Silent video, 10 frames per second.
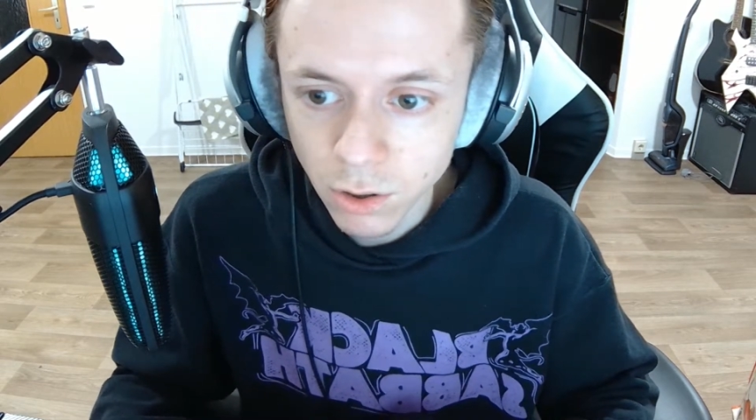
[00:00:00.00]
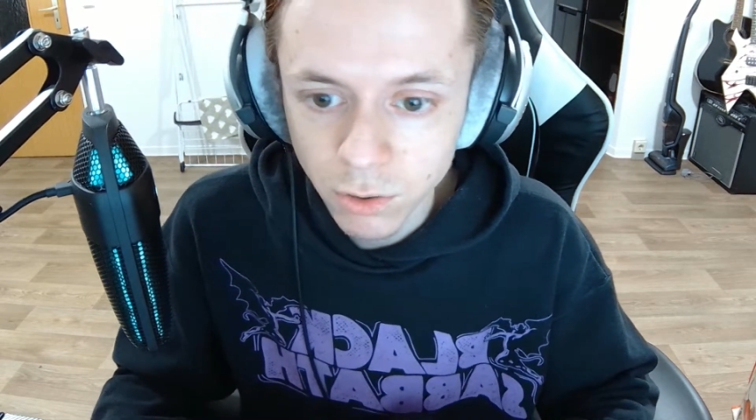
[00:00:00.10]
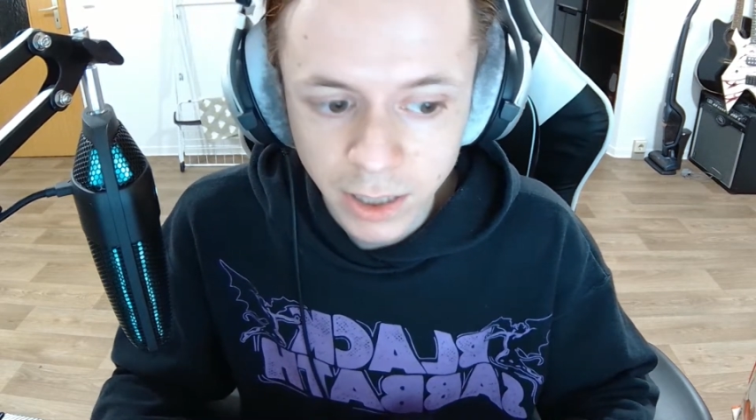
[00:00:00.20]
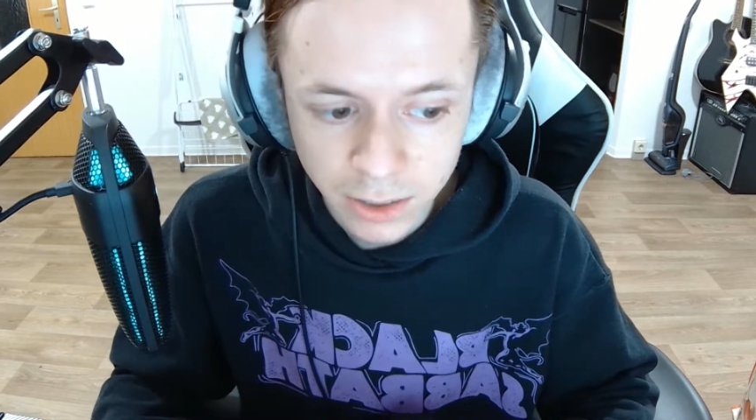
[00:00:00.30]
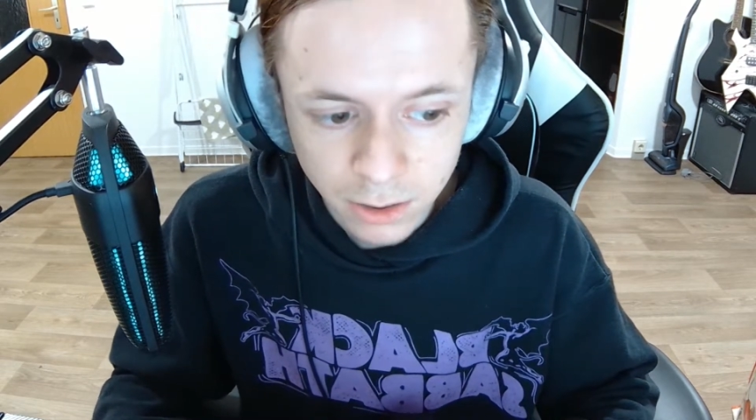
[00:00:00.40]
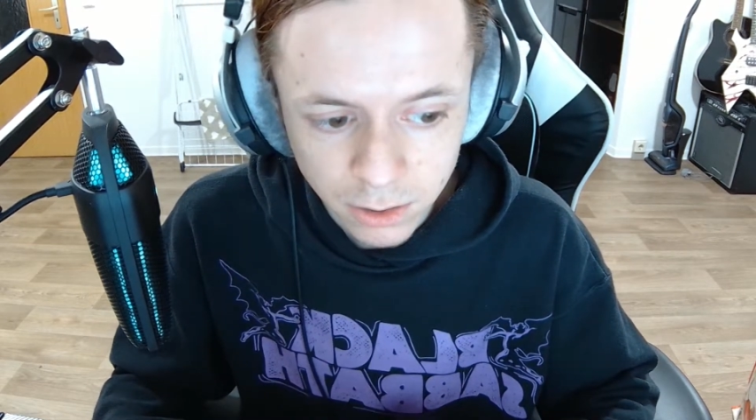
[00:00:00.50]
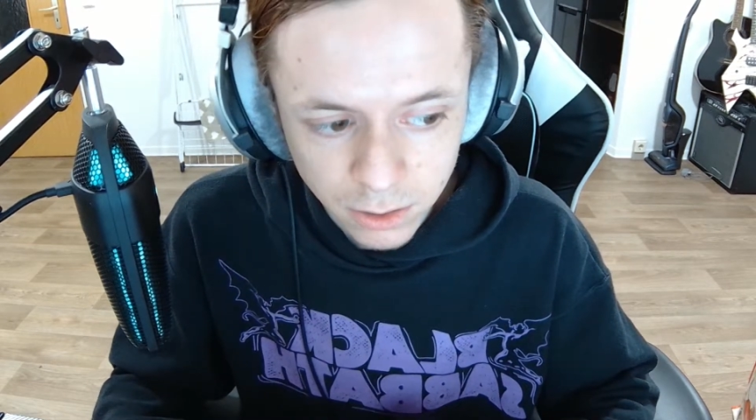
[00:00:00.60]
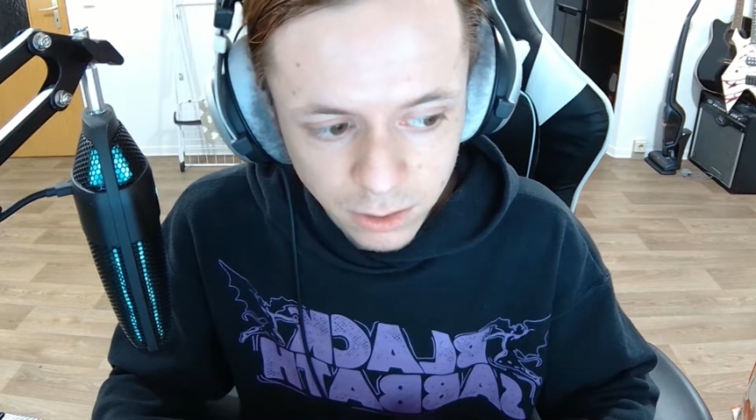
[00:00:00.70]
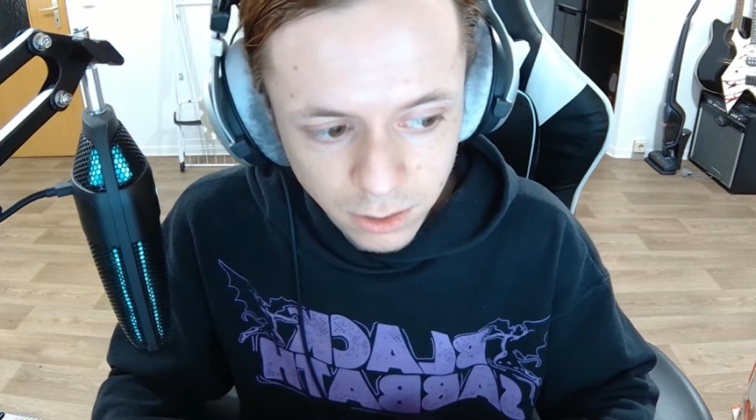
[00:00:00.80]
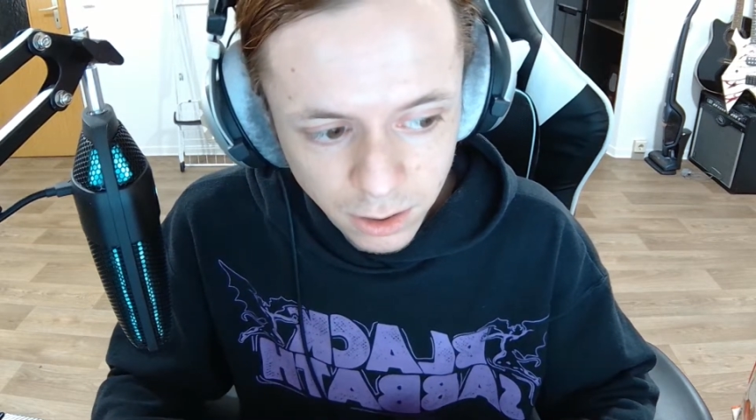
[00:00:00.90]
correct
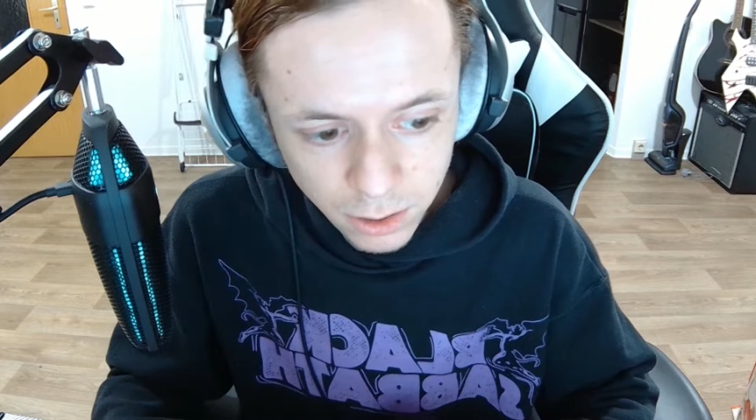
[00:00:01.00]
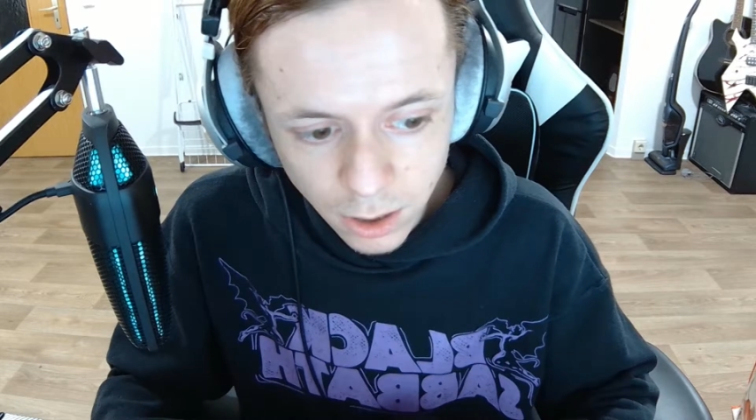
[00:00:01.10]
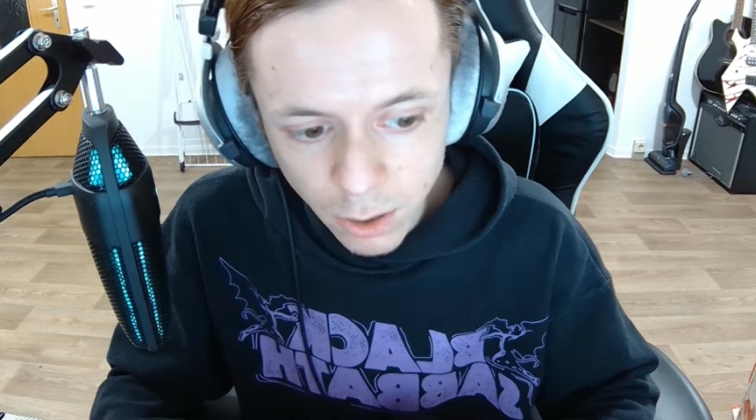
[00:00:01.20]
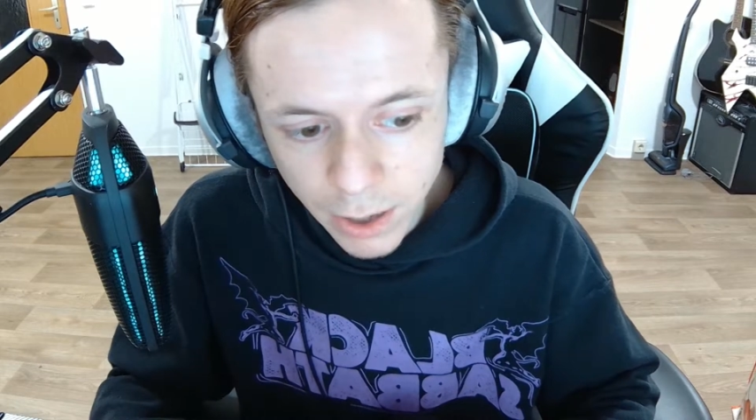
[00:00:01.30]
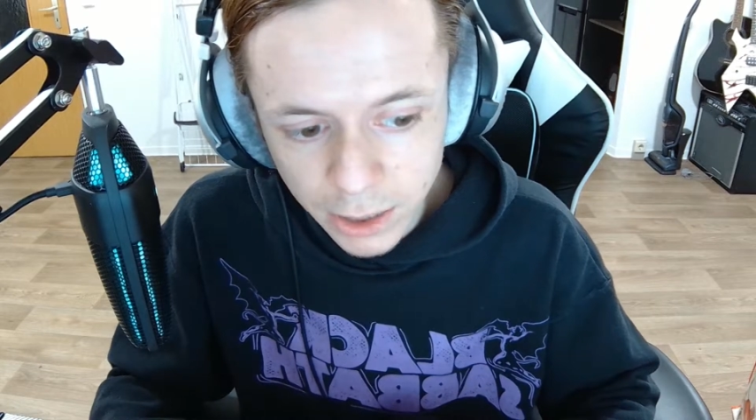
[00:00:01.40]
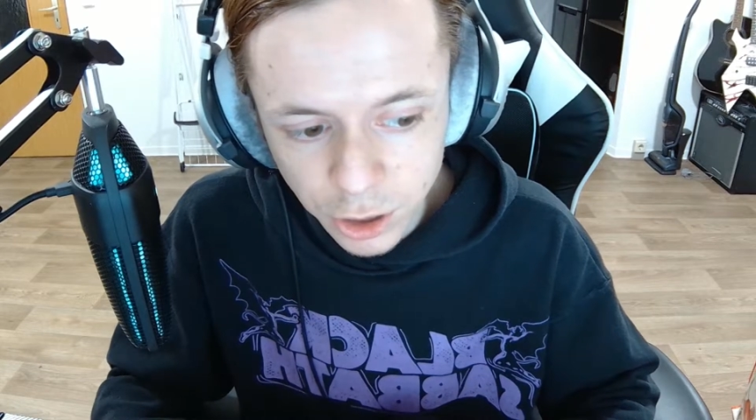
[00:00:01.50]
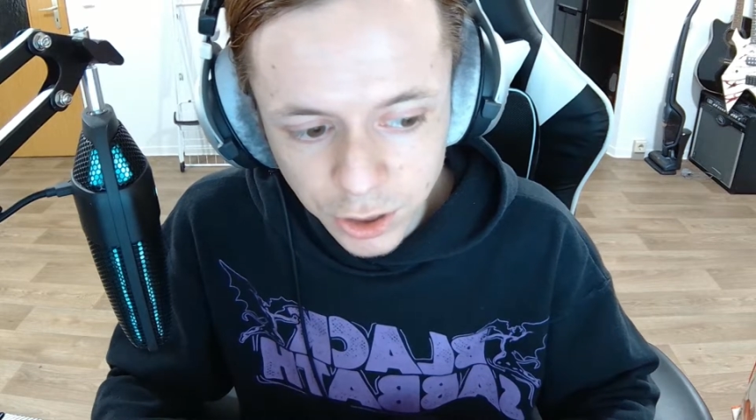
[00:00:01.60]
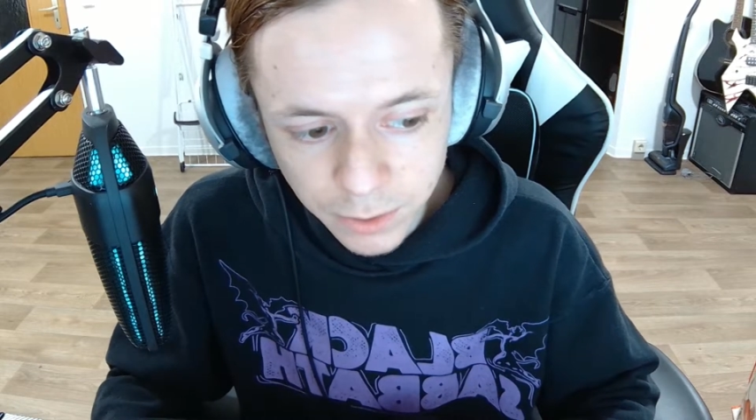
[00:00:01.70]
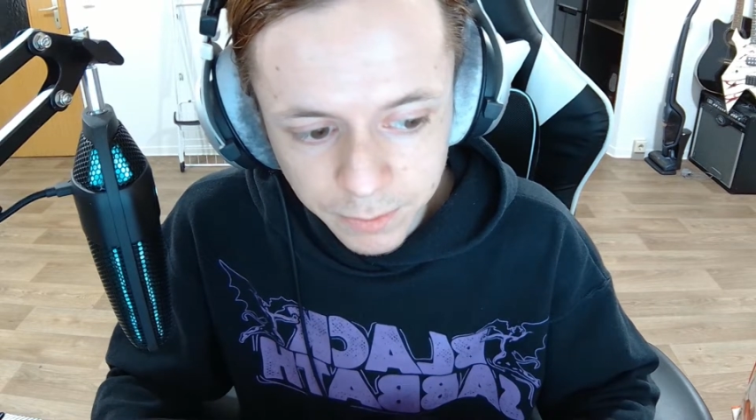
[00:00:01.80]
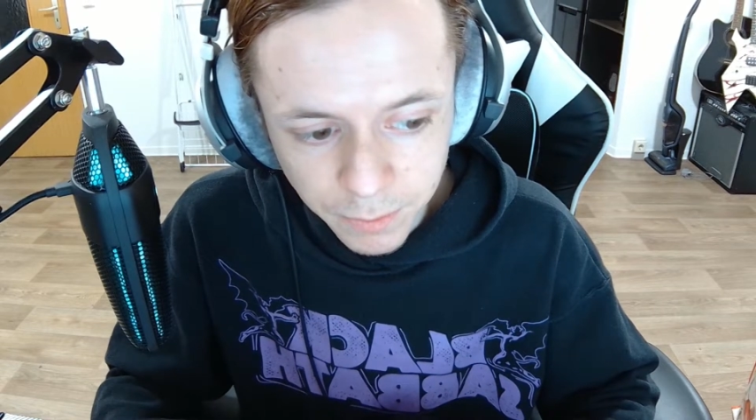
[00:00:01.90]
direction,